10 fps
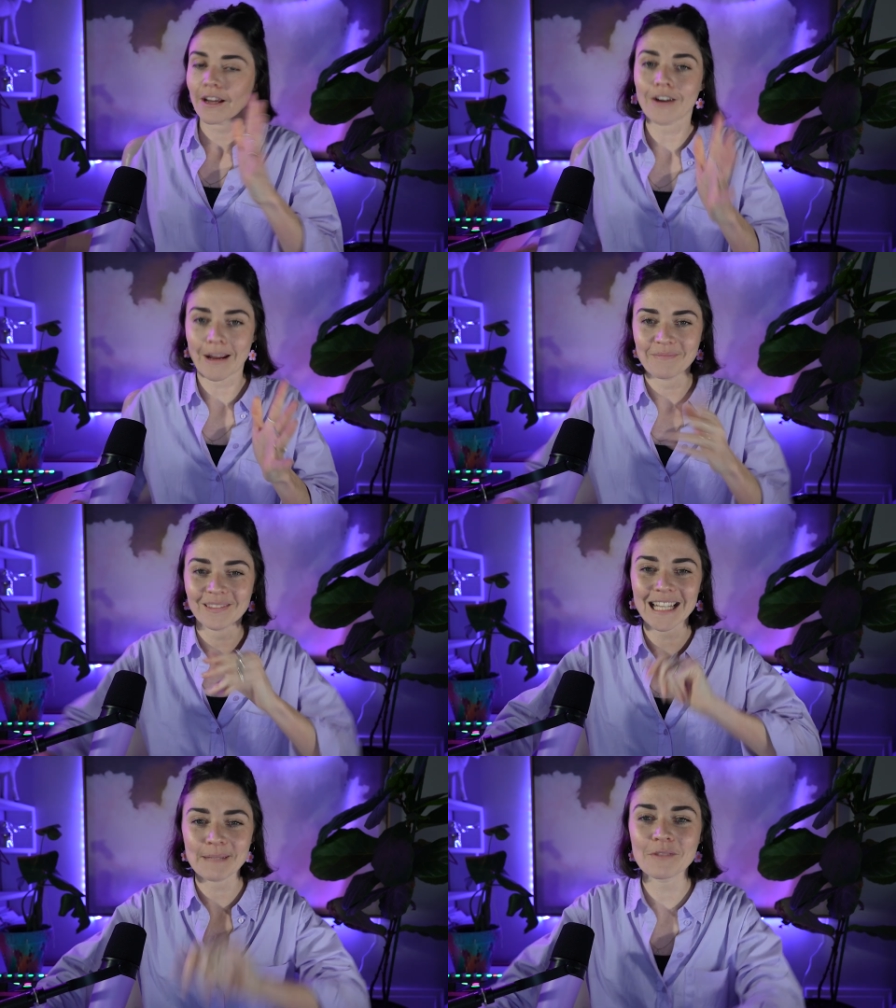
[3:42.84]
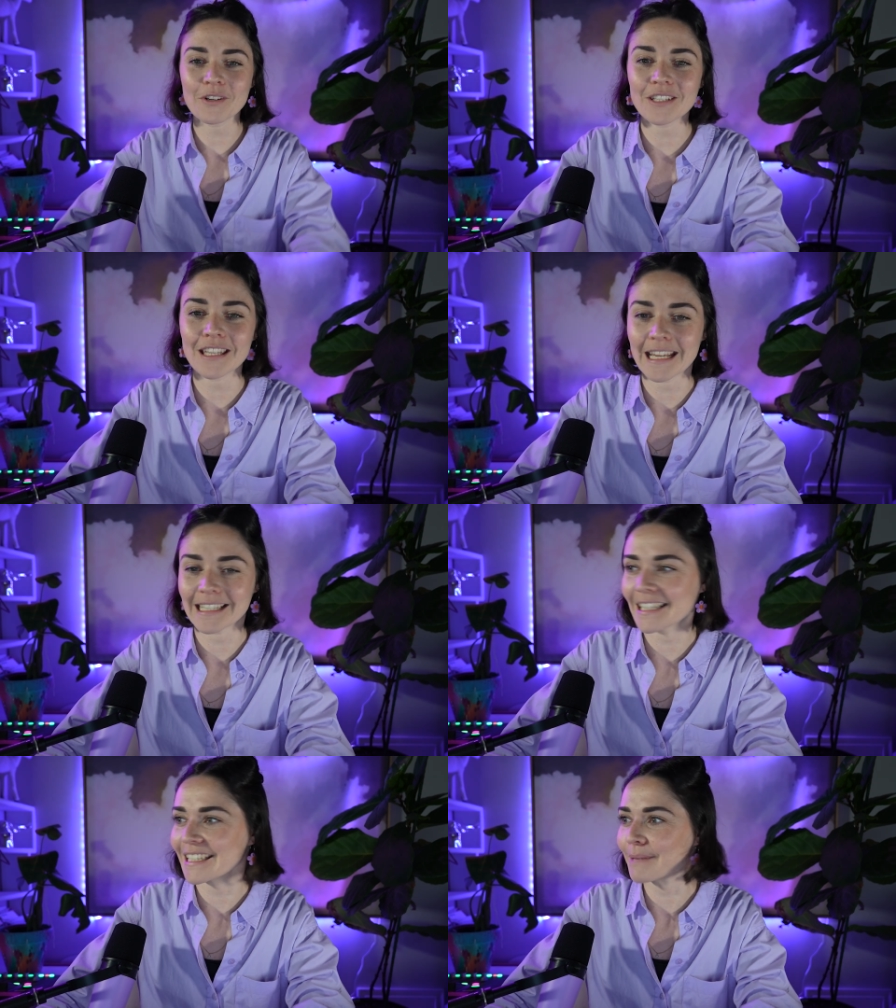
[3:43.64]
All right, let's move on to the
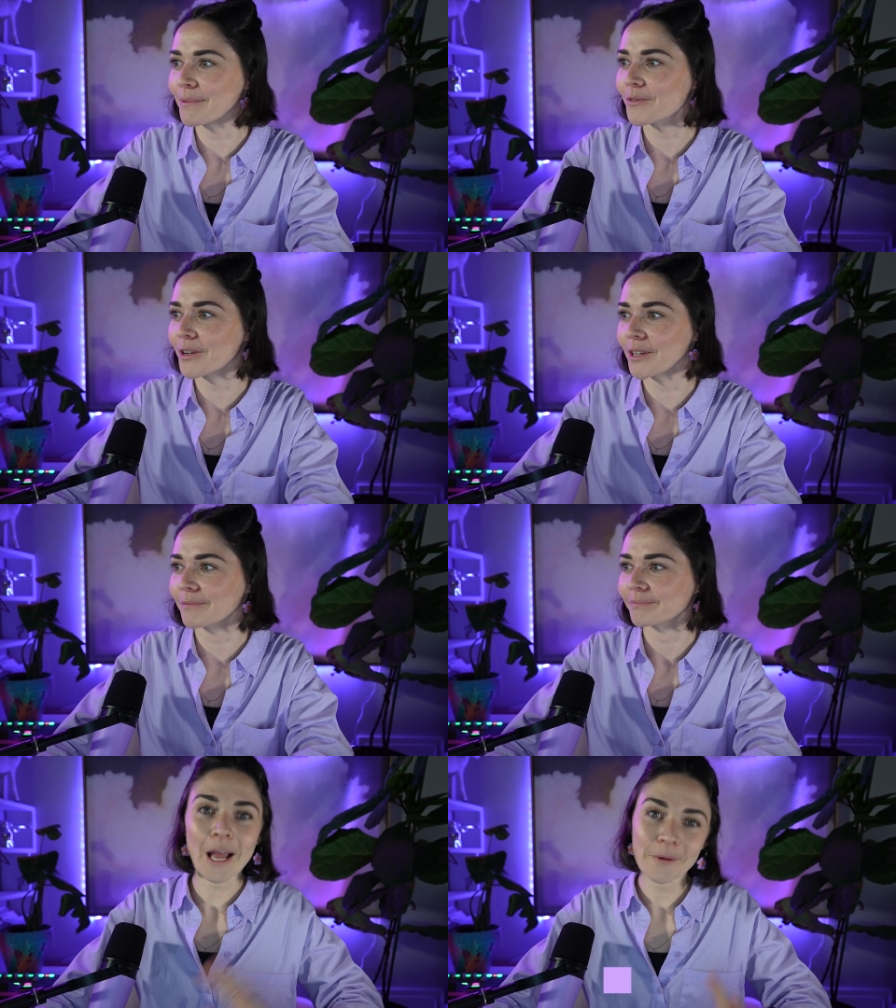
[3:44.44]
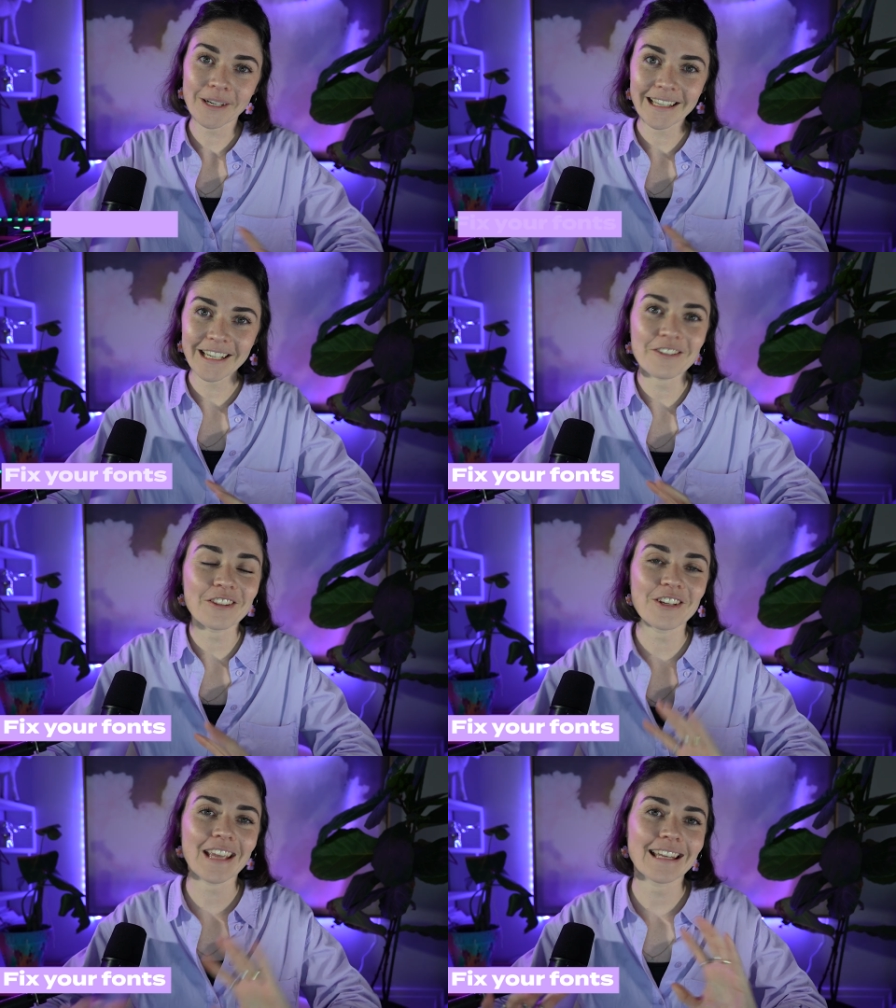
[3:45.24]
next tip for you. I want to let you know
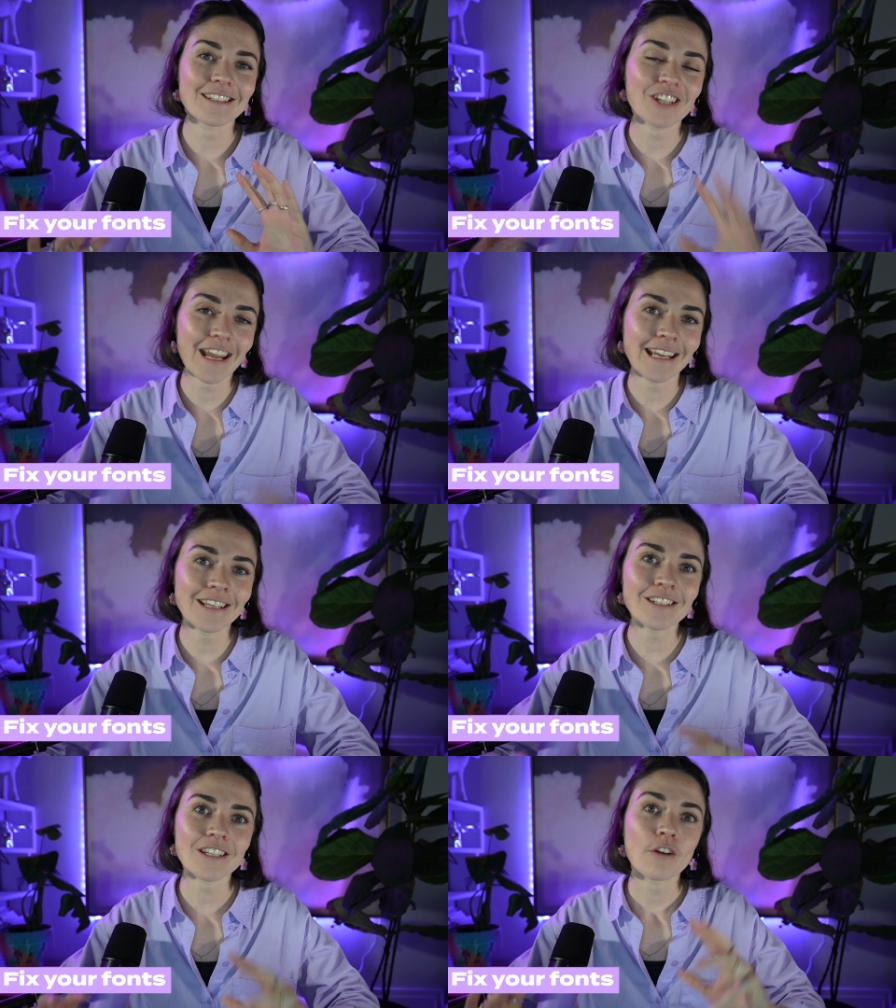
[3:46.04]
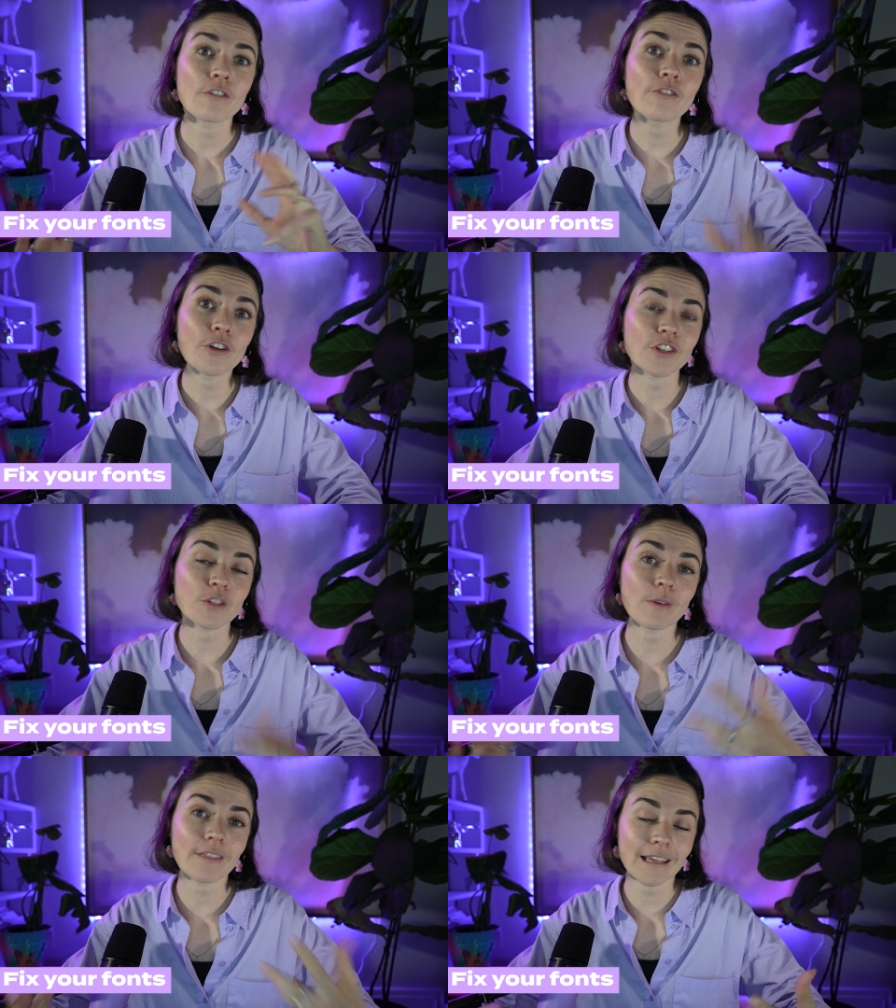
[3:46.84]
that you can change
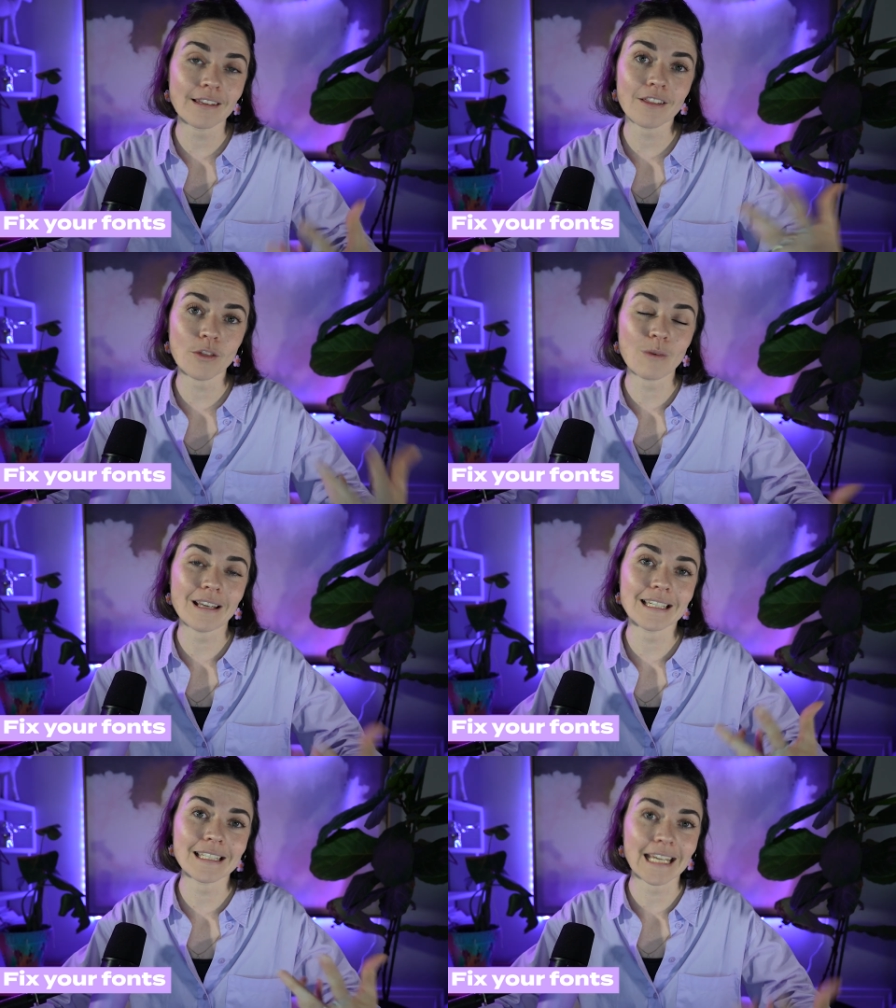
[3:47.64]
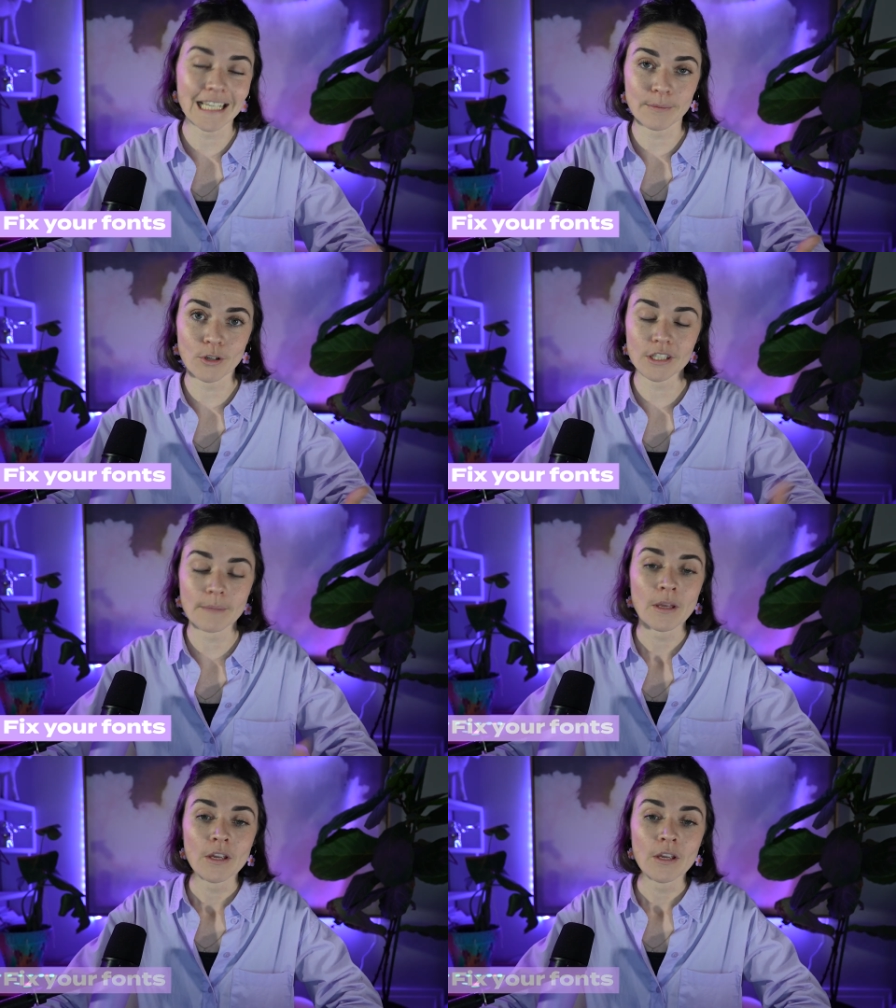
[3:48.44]
fonts within the one text box.